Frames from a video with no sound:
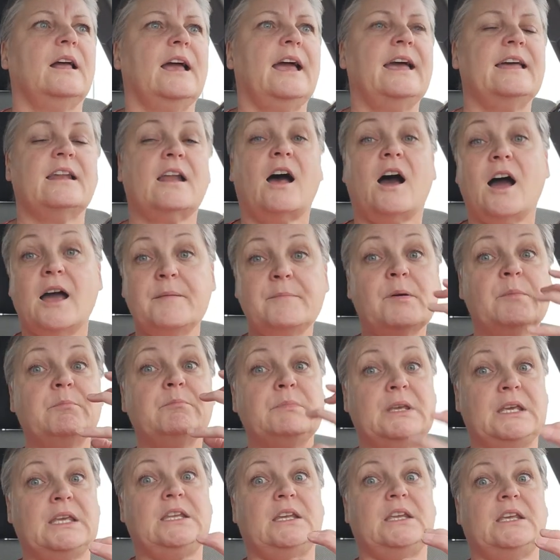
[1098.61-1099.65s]
And I'm a
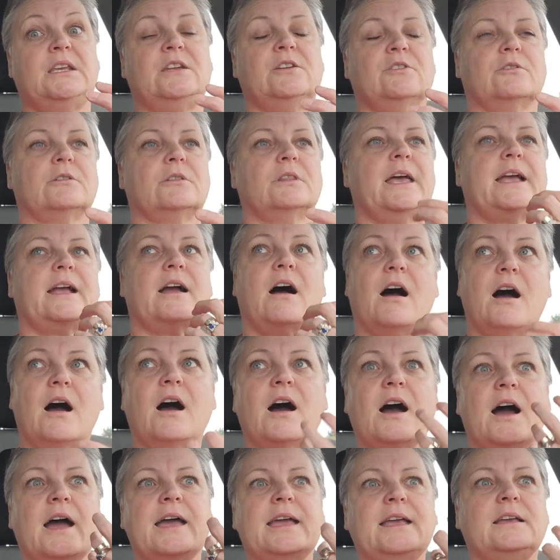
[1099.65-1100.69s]
meat eater. Like,
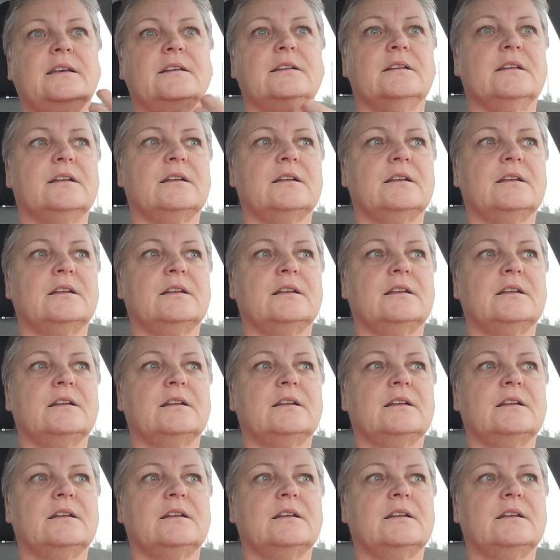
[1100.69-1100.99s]
I...